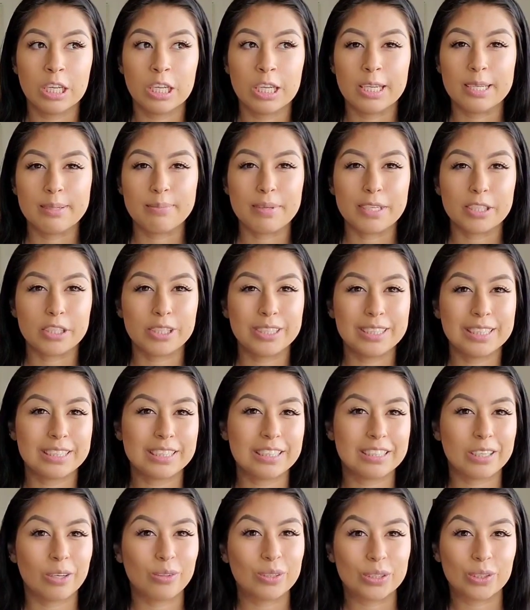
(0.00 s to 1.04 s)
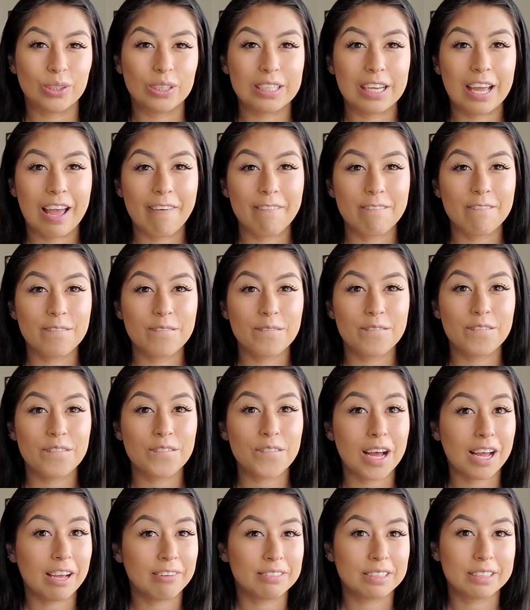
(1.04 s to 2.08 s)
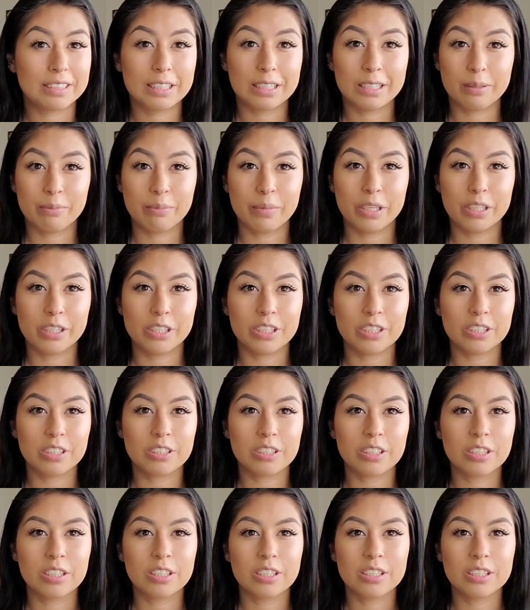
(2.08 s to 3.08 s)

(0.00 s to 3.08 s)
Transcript: especially since I was only at 5 centimeters